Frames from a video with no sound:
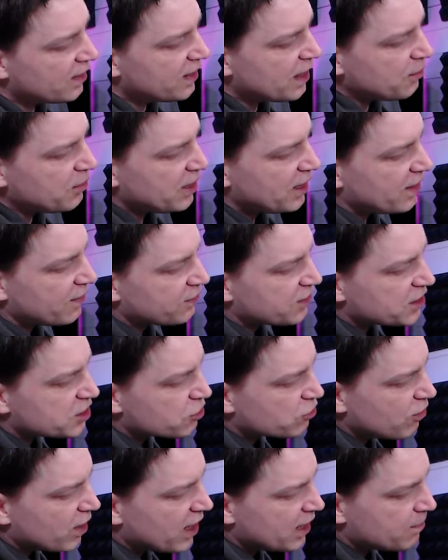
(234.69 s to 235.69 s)
Then we have
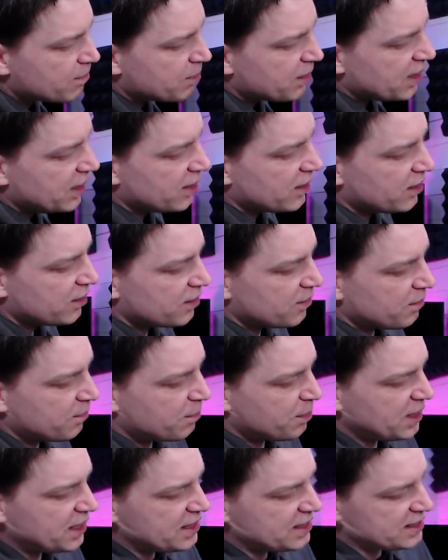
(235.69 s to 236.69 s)
this great big
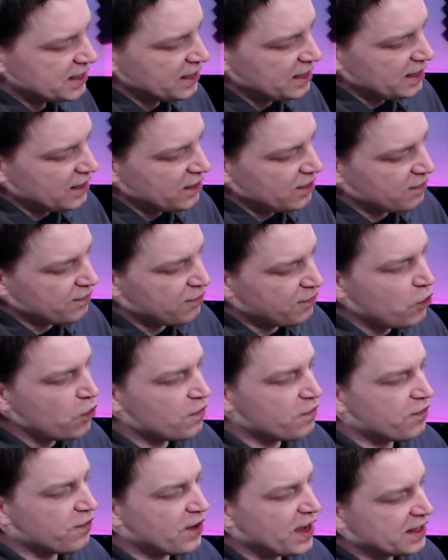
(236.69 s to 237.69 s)
piece here
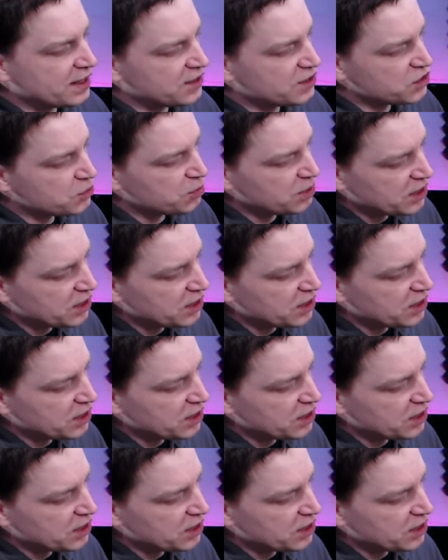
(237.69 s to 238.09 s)
for fans.